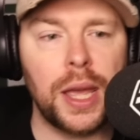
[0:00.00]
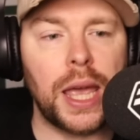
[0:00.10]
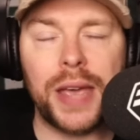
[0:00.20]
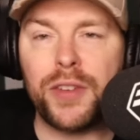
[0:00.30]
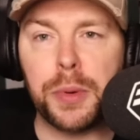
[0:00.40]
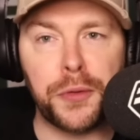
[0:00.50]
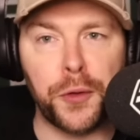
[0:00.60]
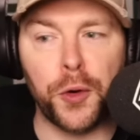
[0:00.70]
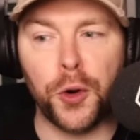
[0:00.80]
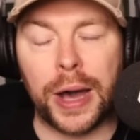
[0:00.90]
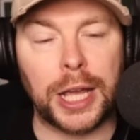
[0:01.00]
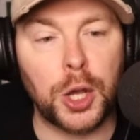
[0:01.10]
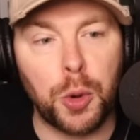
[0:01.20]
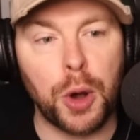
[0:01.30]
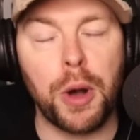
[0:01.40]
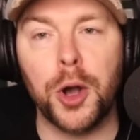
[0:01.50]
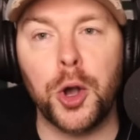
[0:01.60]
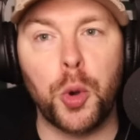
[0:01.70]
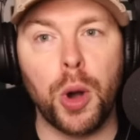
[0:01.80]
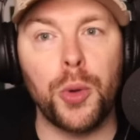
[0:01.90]
ever before a
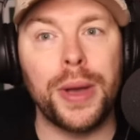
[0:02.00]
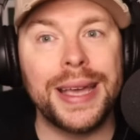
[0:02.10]
quote-unquote